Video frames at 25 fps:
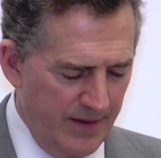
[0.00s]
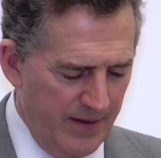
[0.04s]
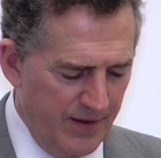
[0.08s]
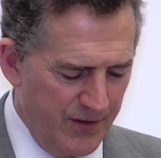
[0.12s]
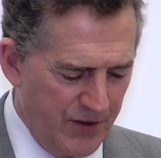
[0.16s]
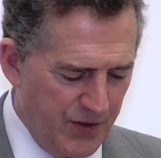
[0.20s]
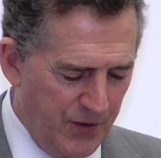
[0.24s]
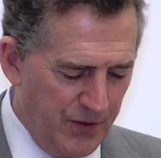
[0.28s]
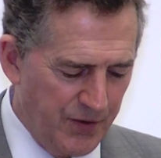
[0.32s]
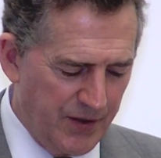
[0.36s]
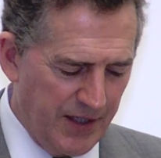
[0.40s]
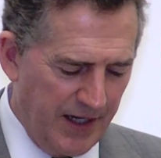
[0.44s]

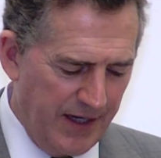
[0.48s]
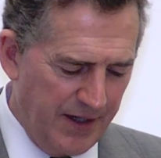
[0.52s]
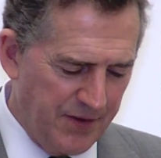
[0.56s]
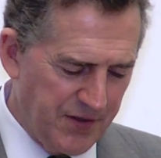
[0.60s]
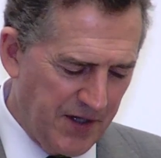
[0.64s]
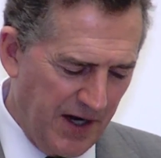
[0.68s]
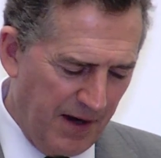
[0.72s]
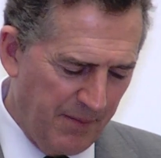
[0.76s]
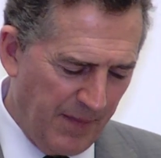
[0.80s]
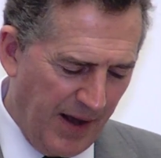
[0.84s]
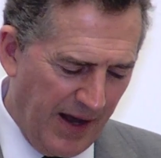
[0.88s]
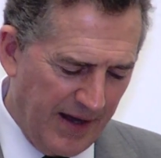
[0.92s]
Two things
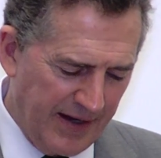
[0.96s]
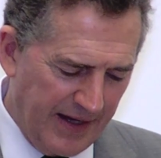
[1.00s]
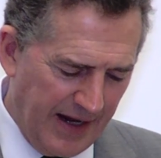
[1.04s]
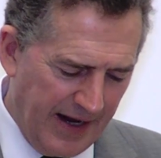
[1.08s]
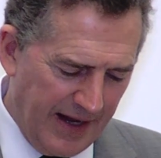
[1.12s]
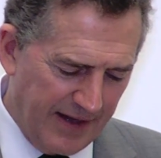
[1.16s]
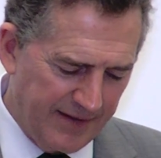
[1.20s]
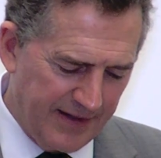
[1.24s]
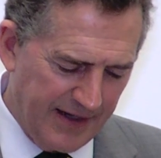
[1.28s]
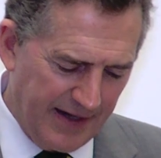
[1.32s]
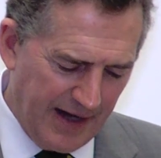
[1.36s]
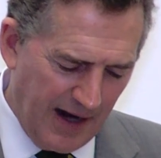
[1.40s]
I might
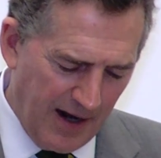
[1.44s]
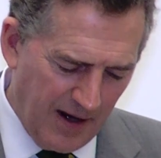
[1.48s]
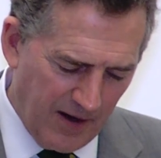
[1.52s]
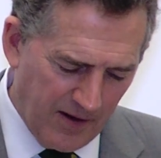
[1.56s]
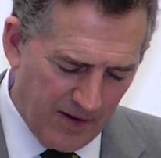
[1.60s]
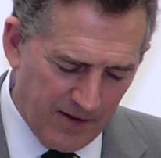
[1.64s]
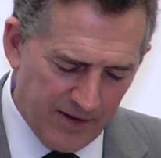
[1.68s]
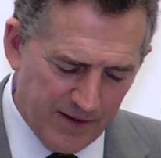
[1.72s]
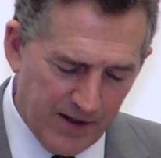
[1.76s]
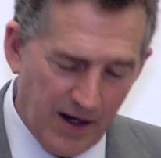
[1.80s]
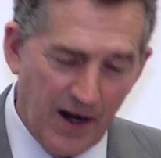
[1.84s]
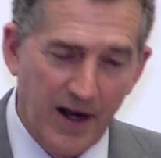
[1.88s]
add that
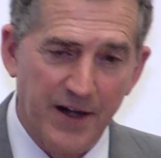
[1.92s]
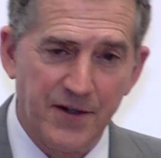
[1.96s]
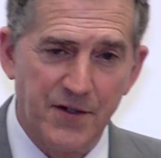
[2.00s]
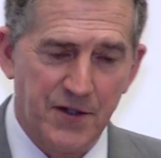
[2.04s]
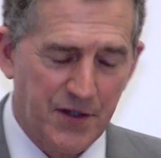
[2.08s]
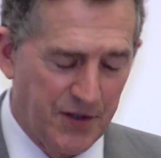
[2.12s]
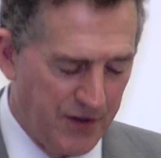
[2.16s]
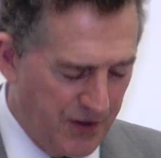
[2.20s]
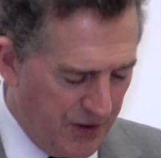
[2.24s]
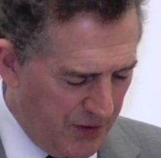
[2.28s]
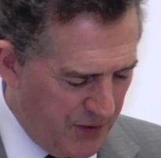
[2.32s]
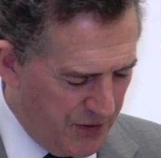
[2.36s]
our
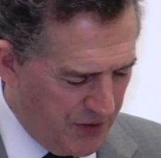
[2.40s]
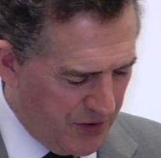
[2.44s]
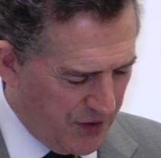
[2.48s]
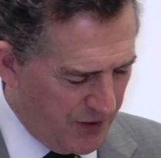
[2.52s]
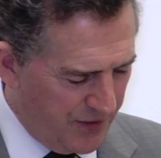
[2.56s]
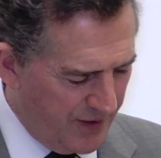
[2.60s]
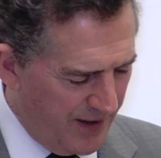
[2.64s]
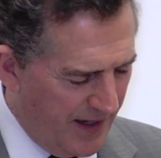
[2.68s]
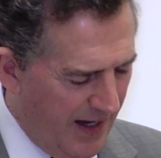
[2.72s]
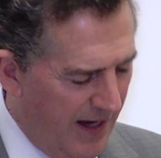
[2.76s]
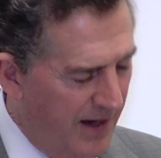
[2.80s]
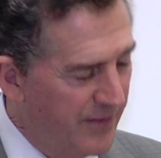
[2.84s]

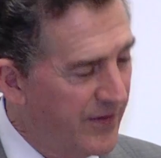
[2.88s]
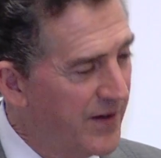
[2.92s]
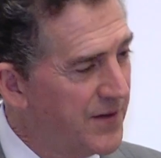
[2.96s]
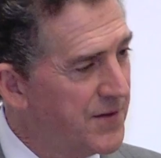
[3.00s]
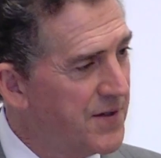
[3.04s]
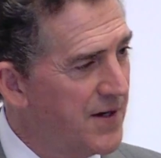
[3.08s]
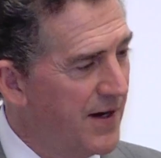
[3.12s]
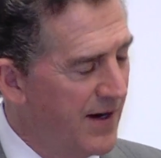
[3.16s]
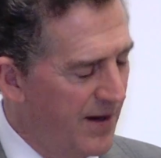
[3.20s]
Constitution gave us